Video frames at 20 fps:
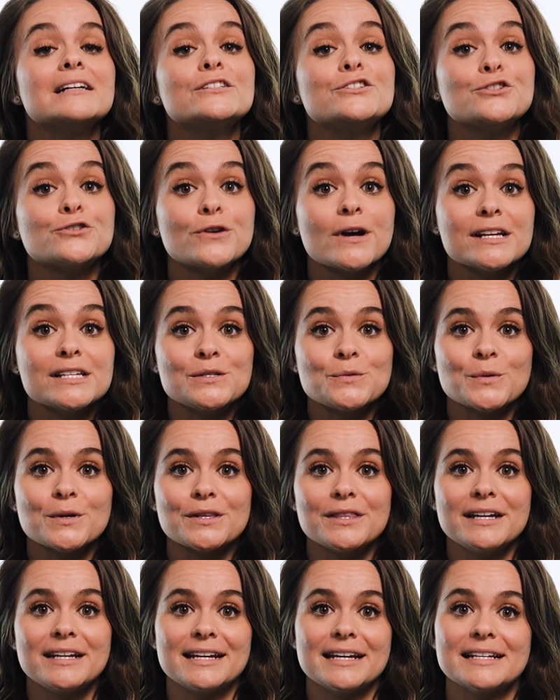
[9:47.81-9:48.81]

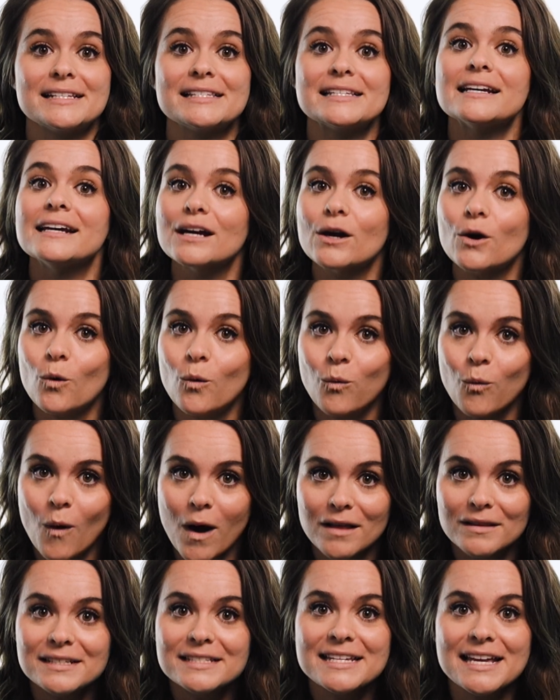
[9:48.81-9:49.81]
Trustworthiness in
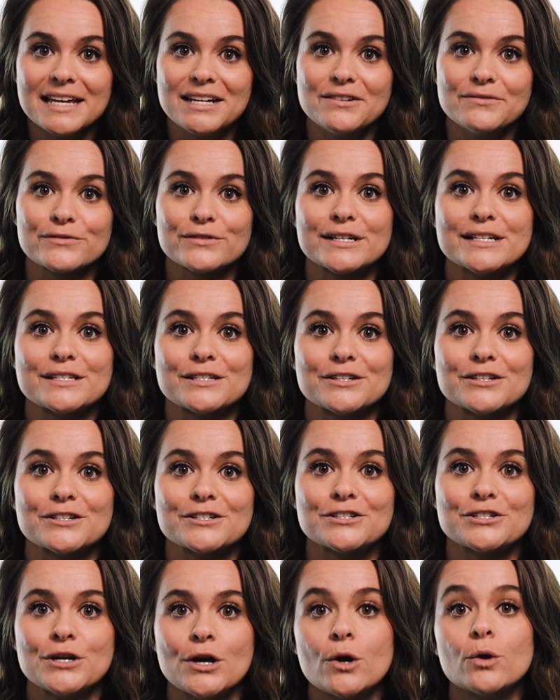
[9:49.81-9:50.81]
qualitative
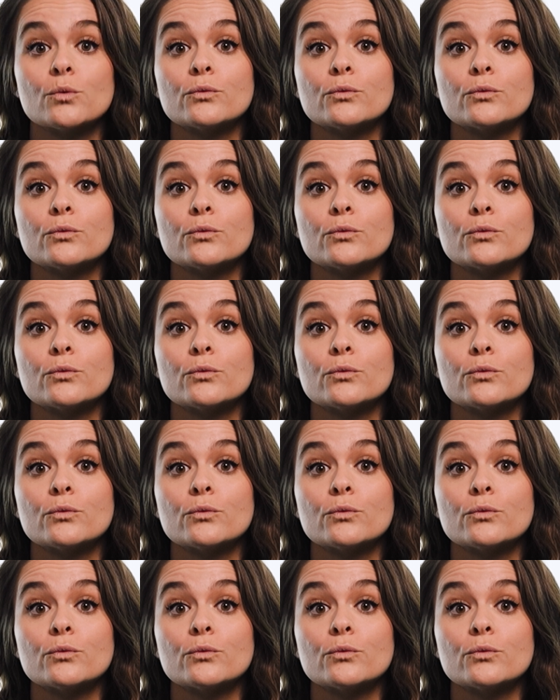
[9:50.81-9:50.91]
research